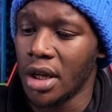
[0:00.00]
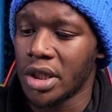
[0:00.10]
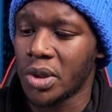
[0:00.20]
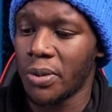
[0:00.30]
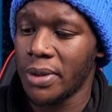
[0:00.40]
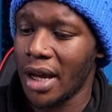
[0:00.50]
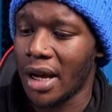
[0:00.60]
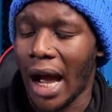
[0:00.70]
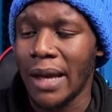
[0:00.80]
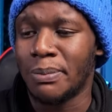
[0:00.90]
So yeah,
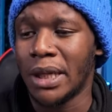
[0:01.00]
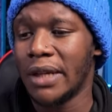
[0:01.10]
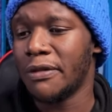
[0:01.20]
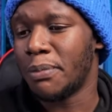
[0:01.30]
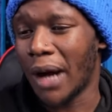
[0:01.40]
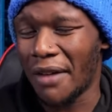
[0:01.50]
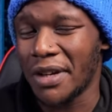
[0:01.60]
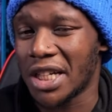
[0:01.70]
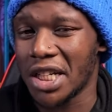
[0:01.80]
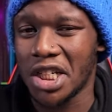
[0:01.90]
I believe
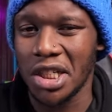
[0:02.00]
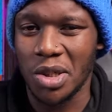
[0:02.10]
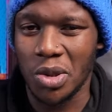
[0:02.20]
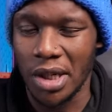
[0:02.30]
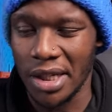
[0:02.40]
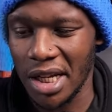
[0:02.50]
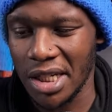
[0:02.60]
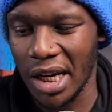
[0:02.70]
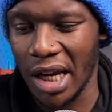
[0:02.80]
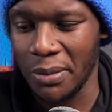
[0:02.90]
having Tadic in the
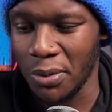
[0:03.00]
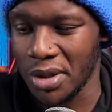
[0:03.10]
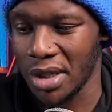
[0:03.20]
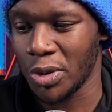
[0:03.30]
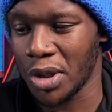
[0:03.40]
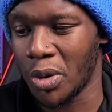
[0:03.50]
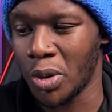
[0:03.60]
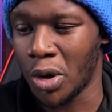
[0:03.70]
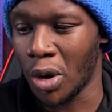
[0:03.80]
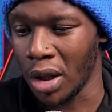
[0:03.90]
starting lineup was a
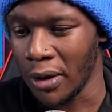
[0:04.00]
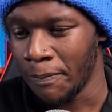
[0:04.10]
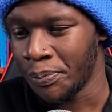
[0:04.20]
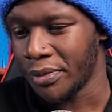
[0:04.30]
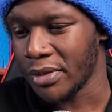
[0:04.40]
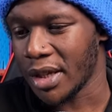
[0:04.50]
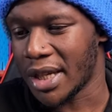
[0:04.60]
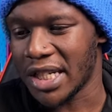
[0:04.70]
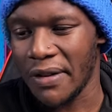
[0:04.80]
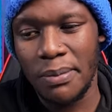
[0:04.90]
good call.
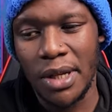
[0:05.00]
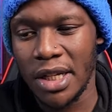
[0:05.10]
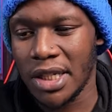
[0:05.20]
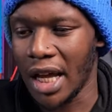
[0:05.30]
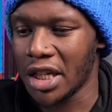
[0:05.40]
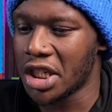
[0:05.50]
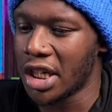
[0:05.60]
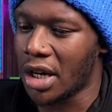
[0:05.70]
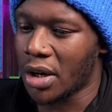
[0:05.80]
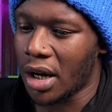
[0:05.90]
37 minutes,
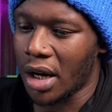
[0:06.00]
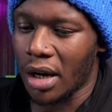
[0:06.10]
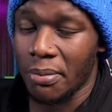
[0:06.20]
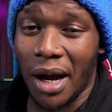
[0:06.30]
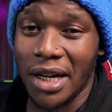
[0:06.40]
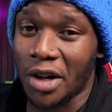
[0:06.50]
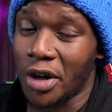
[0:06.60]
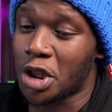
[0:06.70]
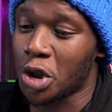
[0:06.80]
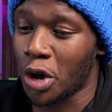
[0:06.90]
Elšnik had a
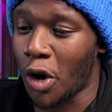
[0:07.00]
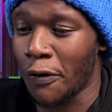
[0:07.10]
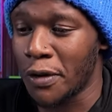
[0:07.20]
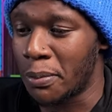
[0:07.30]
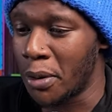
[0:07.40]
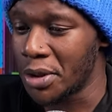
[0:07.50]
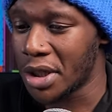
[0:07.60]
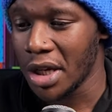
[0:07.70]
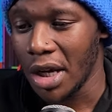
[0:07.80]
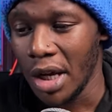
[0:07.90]
great shot off the
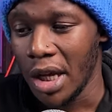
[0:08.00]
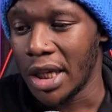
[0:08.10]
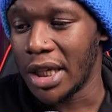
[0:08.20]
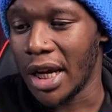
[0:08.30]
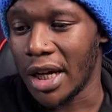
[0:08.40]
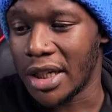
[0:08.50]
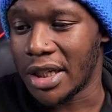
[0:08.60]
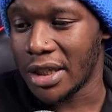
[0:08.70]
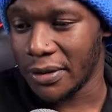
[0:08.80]
post. He had...